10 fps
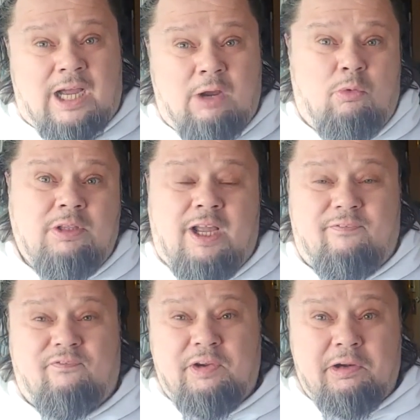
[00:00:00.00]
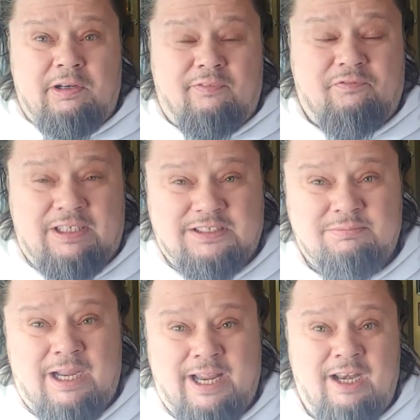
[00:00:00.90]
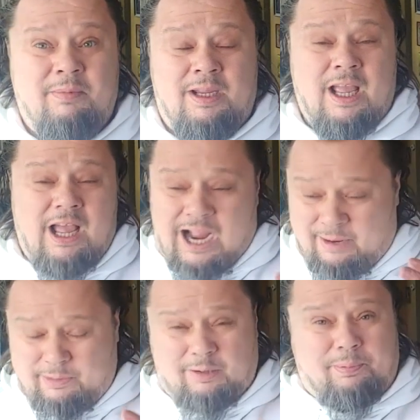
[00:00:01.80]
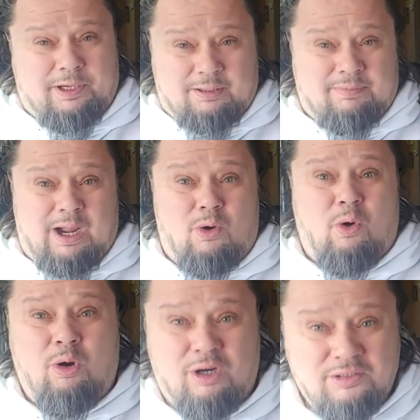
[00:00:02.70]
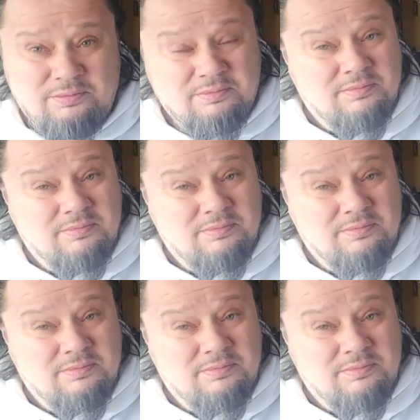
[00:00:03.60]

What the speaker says: I will not fear in the face of mine enemy. I'm going to pick up my horn